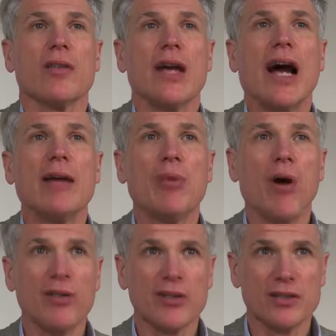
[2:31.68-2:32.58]
the
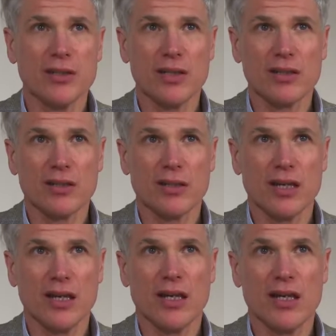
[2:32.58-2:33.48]
hypothesis
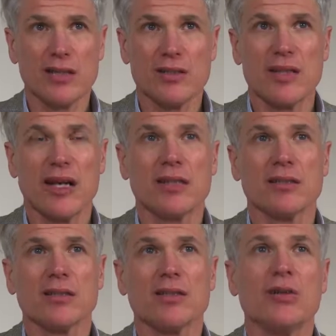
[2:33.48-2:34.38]
is
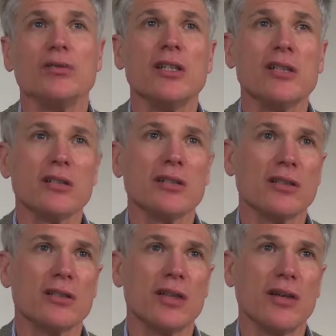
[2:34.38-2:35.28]
that conditions on
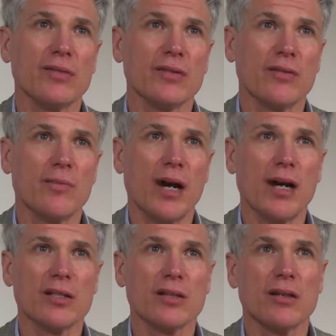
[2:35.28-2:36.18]
the surface of
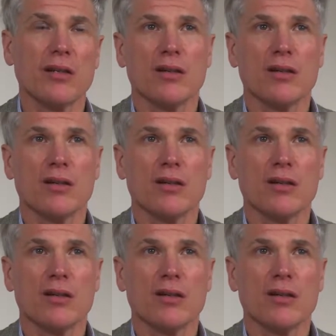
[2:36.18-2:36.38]
Mars